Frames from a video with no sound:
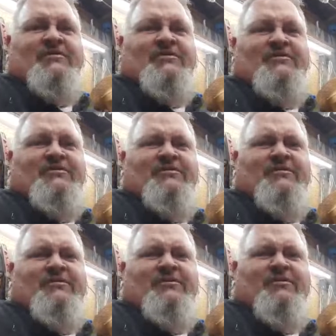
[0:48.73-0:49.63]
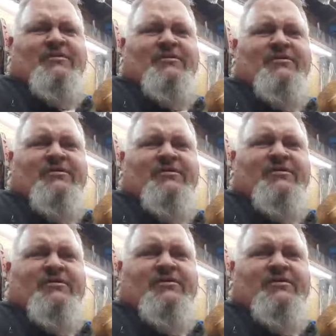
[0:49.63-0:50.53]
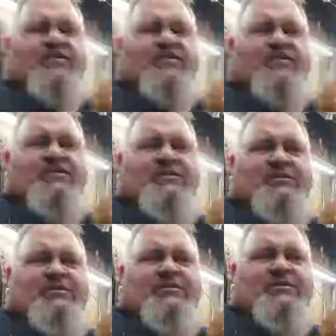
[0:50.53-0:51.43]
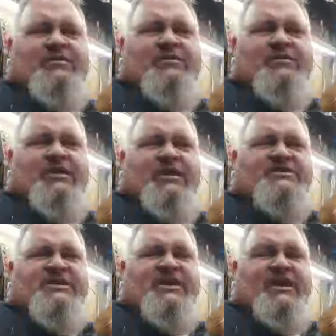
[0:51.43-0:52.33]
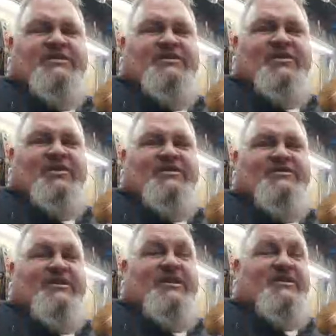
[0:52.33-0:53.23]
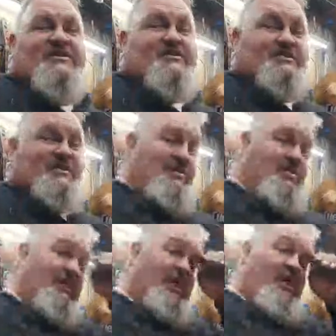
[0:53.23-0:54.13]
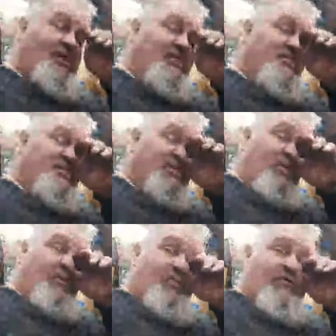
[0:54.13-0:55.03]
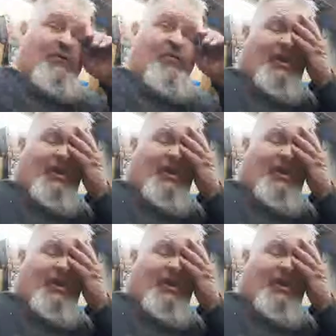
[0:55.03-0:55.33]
What's up, Mike? That I thought I'd try this. You know, I had a good signal on my phone. I'm like, well, I'm